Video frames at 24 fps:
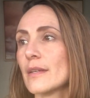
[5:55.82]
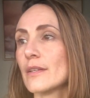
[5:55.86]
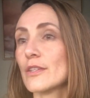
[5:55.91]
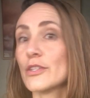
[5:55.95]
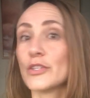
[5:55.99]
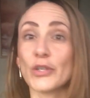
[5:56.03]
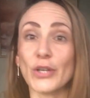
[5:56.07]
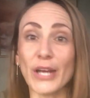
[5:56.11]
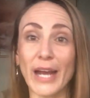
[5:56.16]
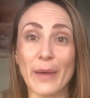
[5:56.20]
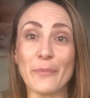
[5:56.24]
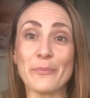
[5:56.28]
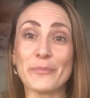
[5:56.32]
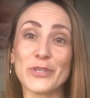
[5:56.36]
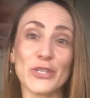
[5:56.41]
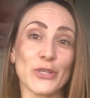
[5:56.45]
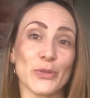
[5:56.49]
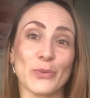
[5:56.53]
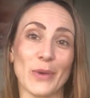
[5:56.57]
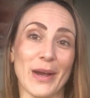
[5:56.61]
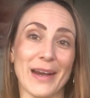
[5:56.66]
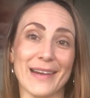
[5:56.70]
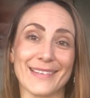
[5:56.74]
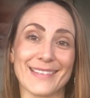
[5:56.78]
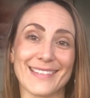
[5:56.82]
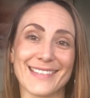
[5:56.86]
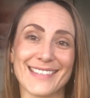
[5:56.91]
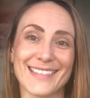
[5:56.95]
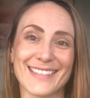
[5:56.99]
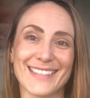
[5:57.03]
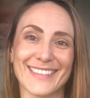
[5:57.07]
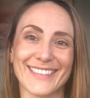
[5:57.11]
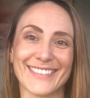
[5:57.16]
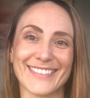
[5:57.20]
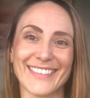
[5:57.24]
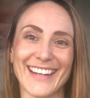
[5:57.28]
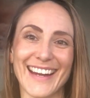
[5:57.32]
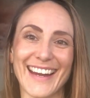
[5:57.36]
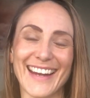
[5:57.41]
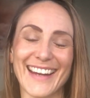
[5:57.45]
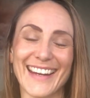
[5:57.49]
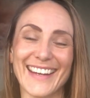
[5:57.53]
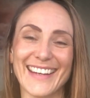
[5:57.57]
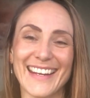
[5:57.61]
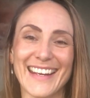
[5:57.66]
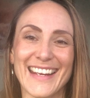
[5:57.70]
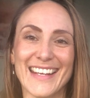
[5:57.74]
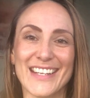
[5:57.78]
to come to us,
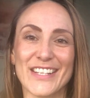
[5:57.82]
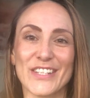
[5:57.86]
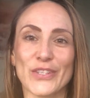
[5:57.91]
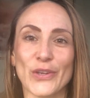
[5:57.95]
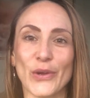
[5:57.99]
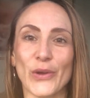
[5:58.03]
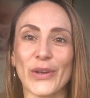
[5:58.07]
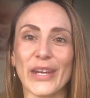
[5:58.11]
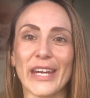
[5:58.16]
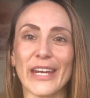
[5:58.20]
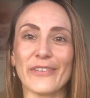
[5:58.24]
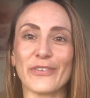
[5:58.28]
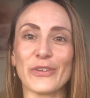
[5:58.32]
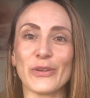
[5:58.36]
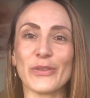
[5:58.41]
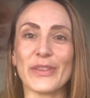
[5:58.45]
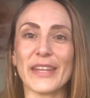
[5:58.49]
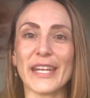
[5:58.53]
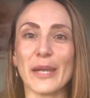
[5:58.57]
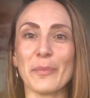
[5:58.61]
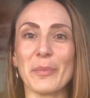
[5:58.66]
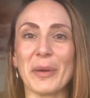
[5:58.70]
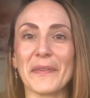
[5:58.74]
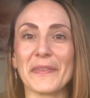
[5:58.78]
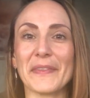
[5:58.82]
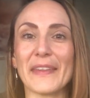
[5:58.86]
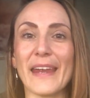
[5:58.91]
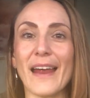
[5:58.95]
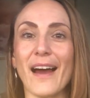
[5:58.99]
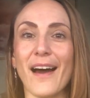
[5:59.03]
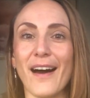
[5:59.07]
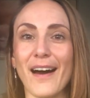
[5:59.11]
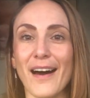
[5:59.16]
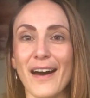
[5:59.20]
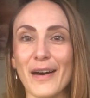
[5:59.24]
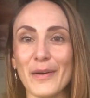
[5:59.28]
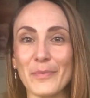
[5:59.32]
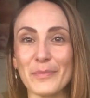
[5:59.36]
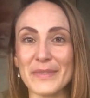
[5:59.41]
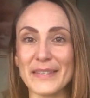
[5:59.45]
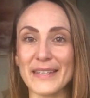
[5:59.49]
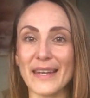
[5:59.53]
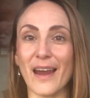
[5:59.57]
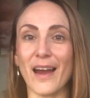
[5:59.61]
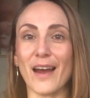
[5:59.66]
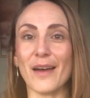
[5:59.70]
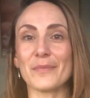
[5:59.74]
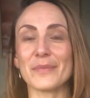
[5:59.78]
right? So if you think about the arms
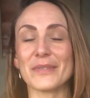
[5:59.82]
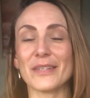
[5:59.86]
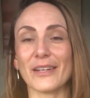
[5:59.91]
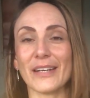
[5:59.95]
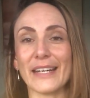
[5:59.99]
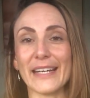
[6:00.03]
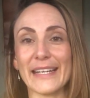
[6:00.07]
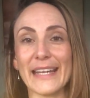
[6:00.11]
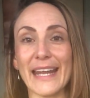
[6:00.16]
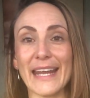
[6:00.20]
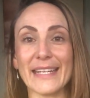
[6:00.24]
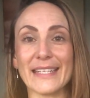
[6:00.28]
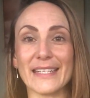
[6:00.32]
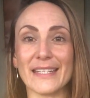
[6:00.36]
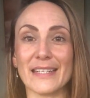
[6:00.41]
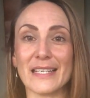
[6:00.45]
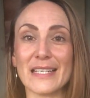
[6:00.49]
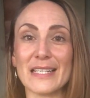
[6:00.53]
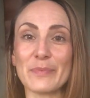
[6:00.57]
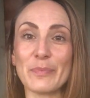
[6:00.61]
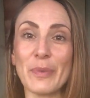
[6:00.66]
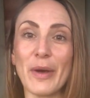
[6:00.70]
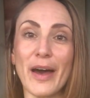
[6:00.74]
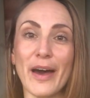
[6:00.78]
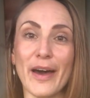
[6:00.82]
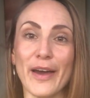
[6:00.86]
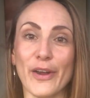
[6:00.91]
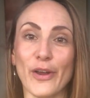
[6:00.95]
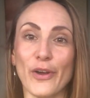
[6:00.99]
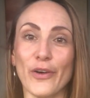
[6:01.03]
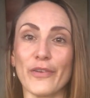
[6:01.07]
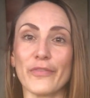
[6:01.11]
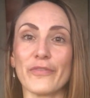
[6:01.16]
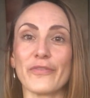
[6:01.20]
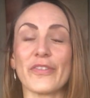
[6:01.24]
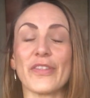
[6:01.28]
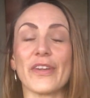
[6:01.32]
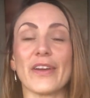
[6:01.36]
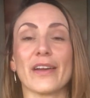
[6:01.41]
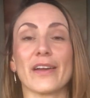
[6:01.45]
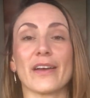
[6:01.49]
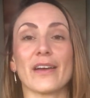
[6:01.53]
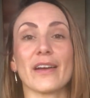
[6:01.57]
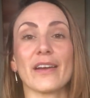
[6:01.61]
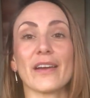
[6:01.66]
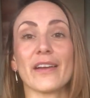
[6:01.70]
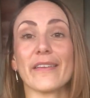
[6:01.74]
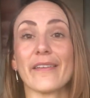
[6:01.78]
are connected as part of
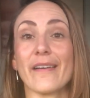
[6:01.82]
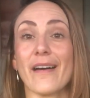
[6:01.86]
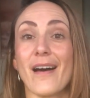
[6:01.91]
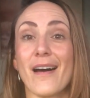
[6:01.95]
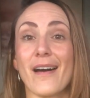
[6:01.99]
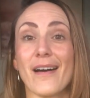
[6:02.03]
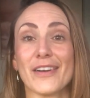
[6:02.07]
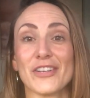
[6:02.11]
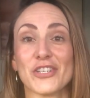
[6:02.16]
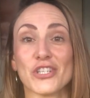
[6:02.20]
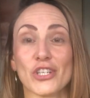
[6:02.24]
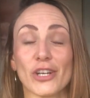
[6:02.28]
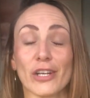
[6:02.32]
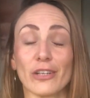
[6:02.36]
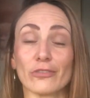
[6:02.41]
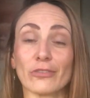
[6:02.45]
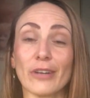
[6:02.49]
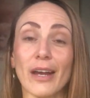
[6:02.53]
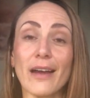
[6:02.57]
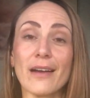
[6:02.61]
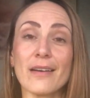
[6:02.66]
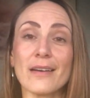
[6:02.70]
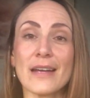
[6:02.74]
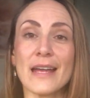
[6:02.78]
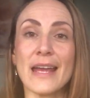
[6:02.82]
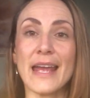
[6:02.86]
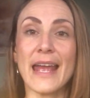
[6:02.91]
the heart chakra.